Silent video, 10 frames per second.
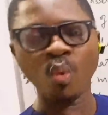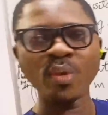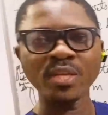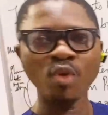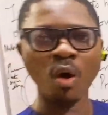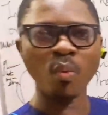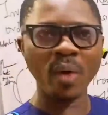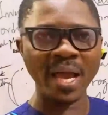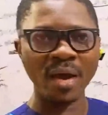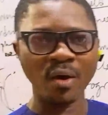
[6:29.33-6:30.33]
We know
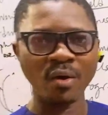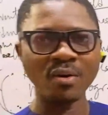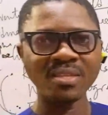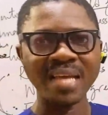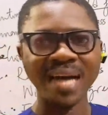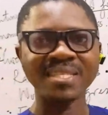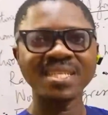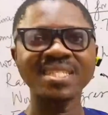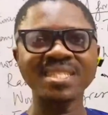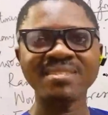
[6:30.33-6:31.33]
well
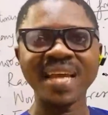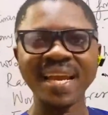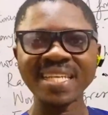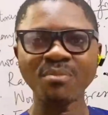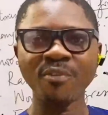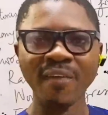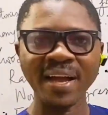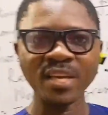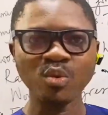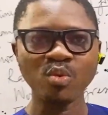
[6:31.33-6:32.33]
that the realizable
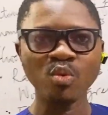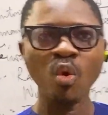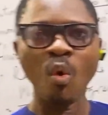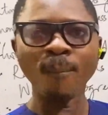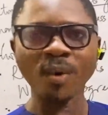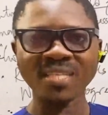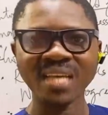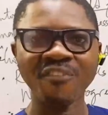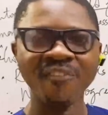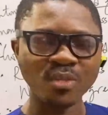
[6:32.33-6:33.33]
value must
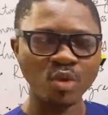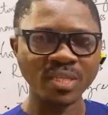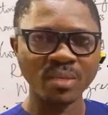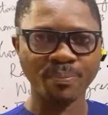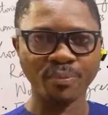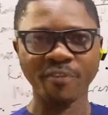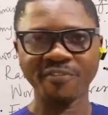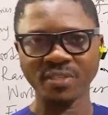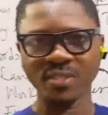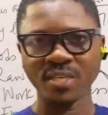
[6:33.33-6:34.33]
have factored in
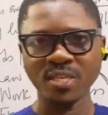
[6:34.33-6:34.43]
profit.